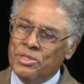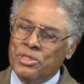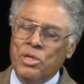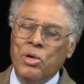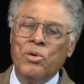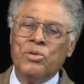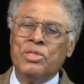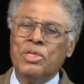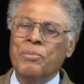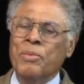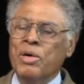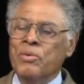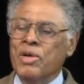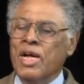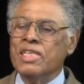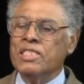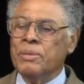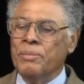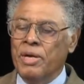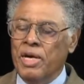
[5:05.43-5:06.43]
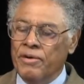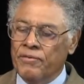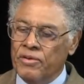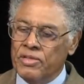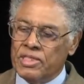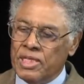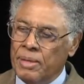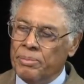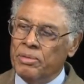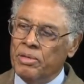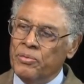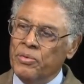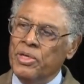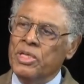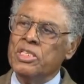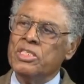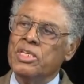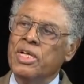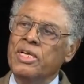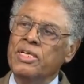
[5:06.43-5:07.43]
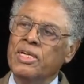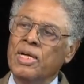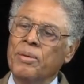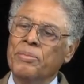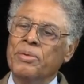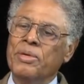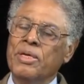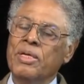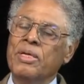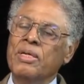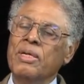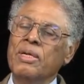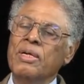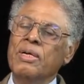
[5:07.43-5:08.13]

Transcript: So someone estimated, for example, a real estate company,